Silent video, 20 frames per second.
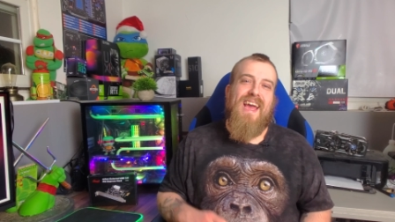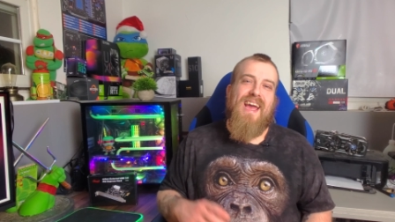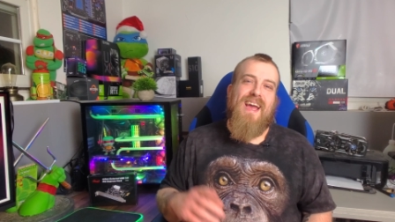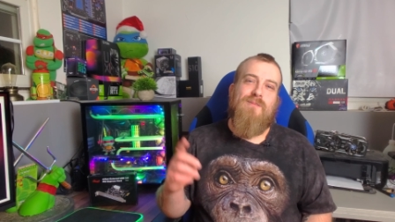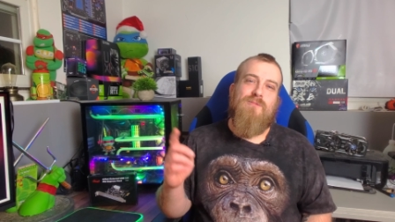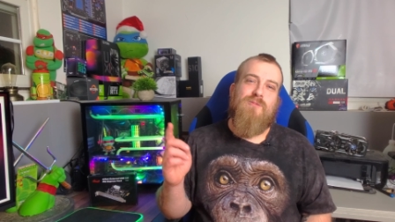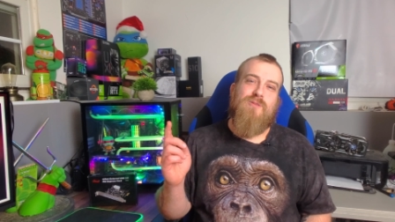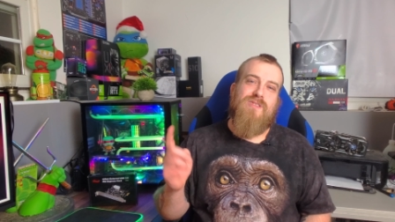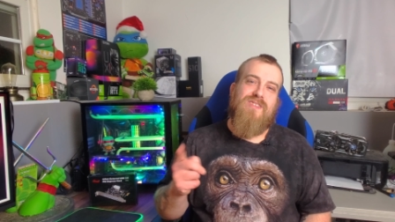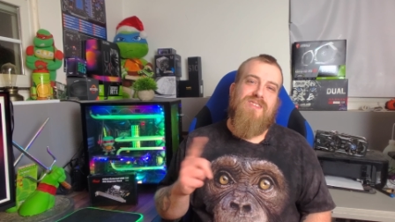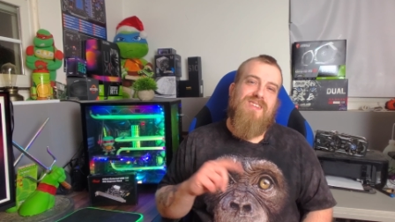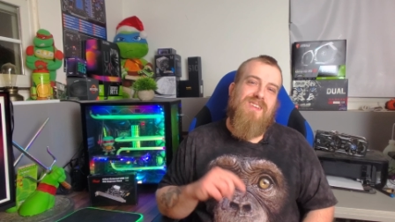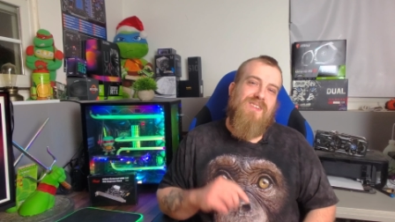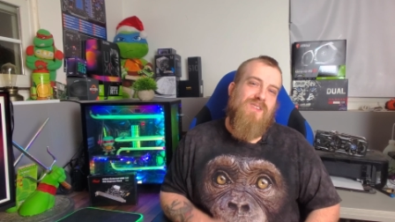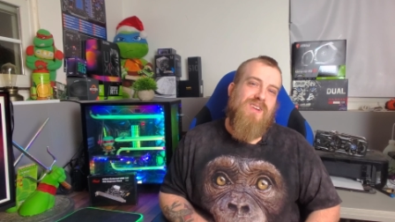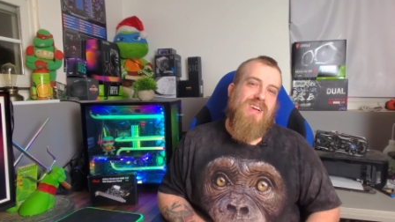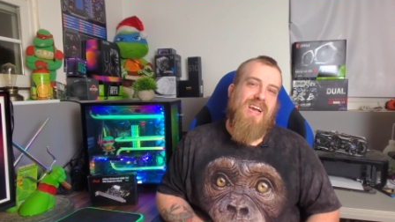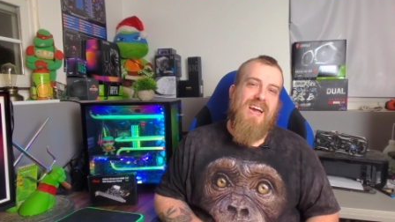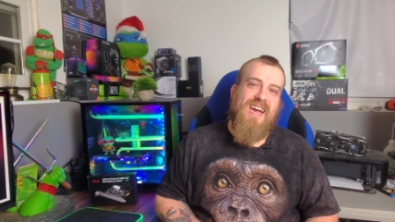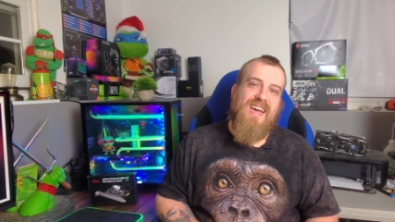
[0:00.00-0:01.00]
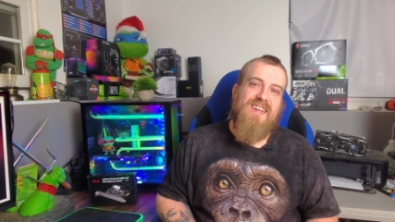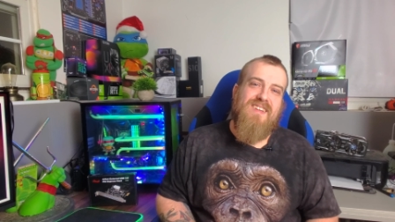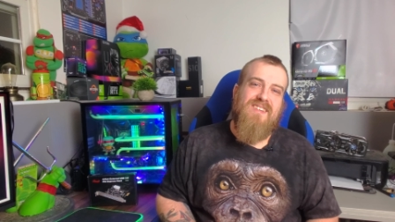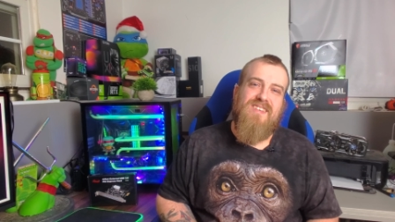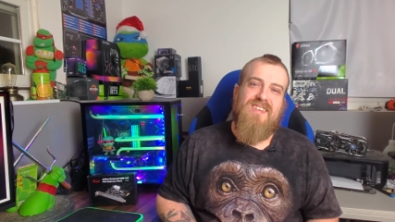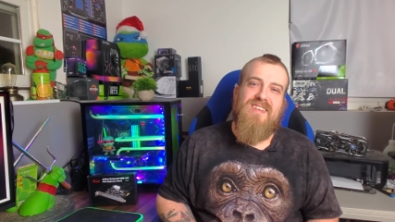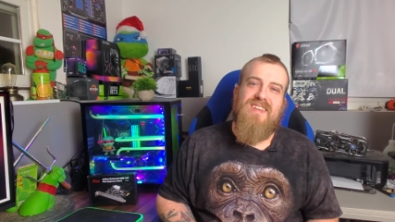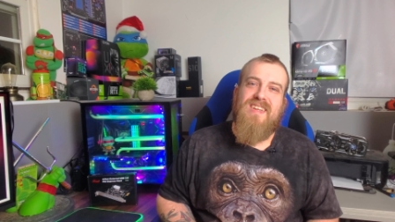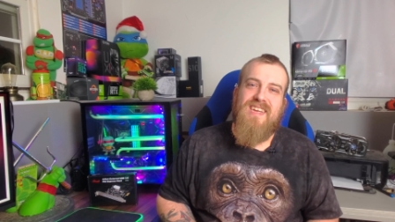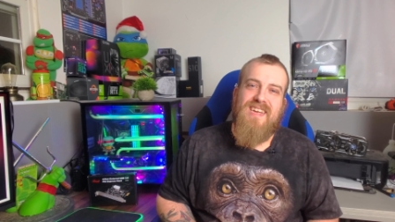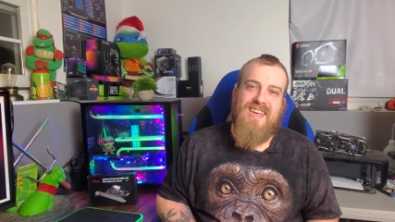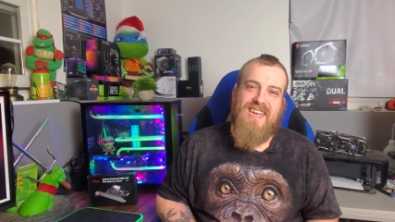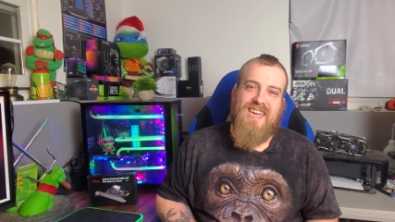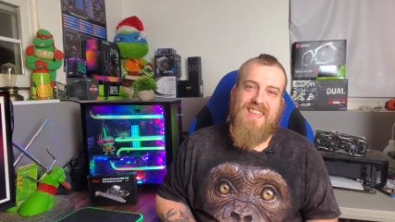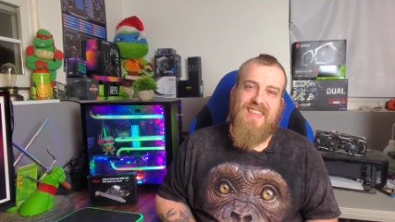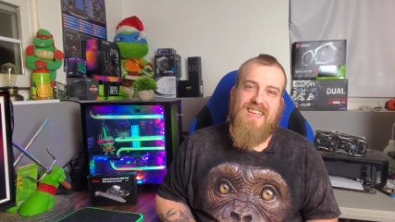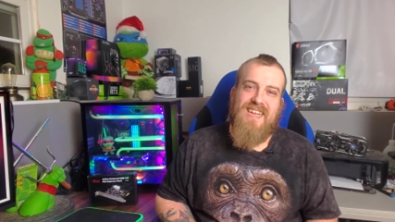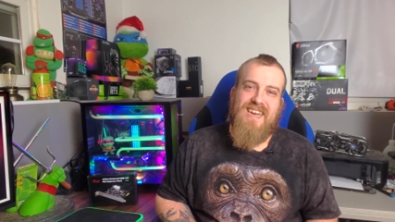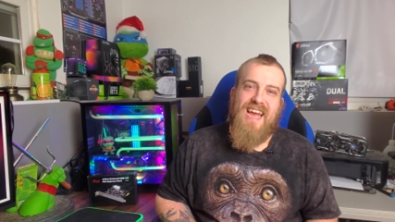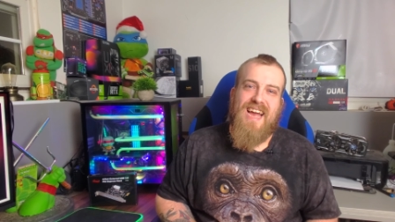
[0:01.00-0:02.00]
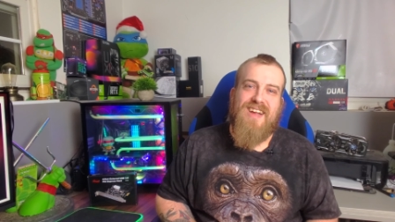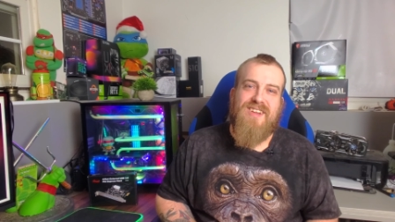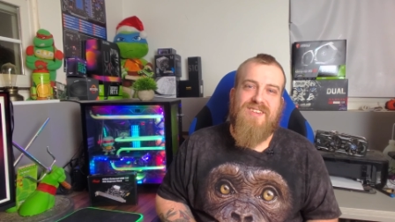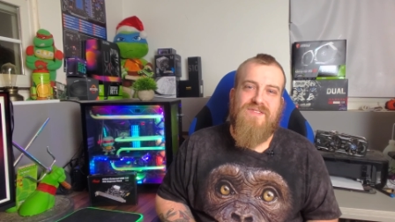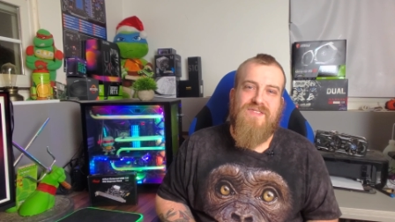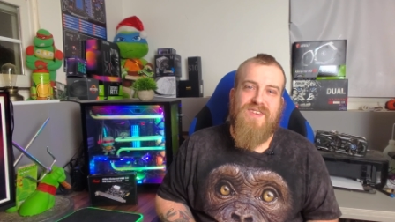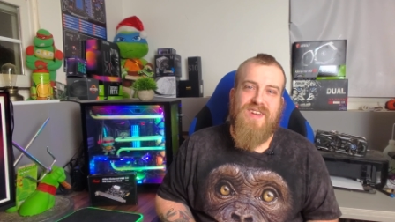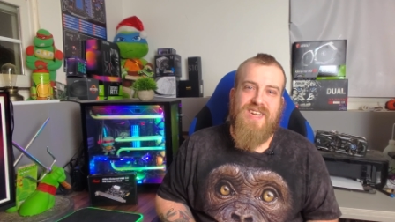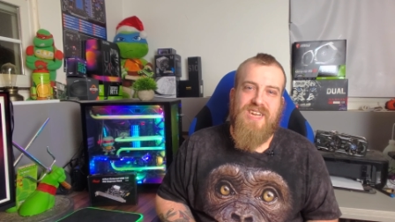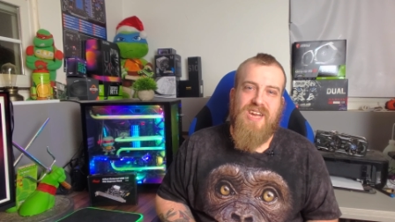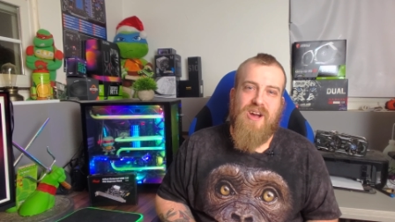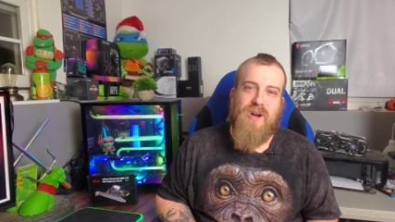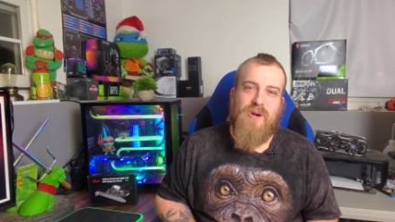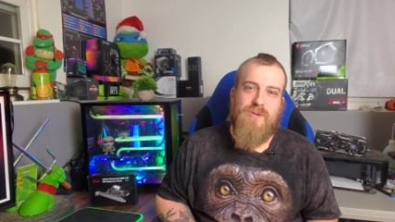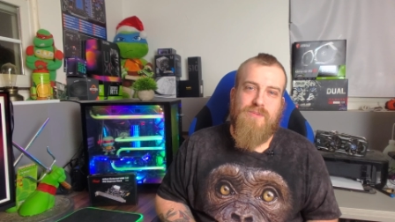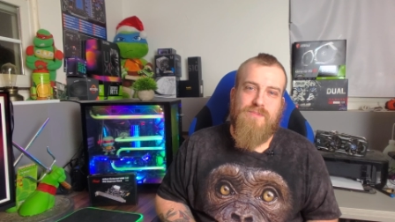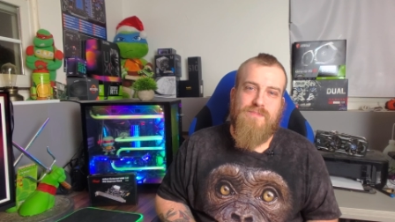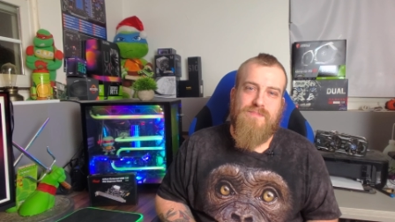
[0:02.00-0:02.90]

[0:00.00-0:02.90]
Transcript: and we'll see you guys in the next video.